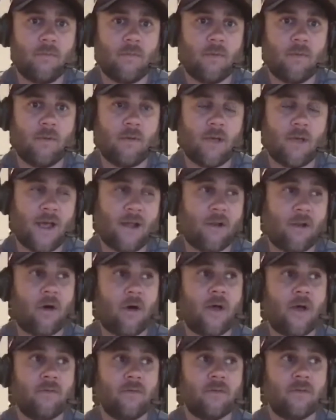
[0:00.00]
our
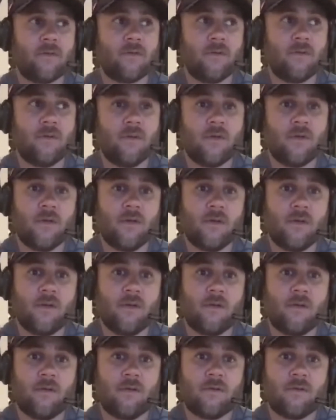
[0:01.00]
lives,
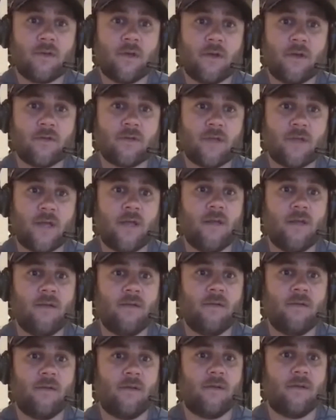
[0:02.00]
so to say.
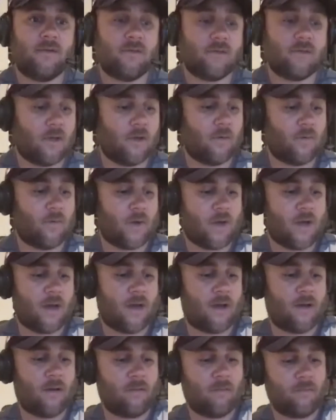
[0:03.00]
So
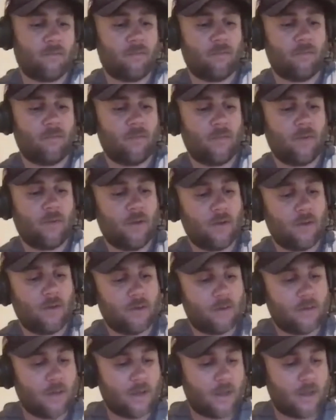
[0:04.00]
yeah,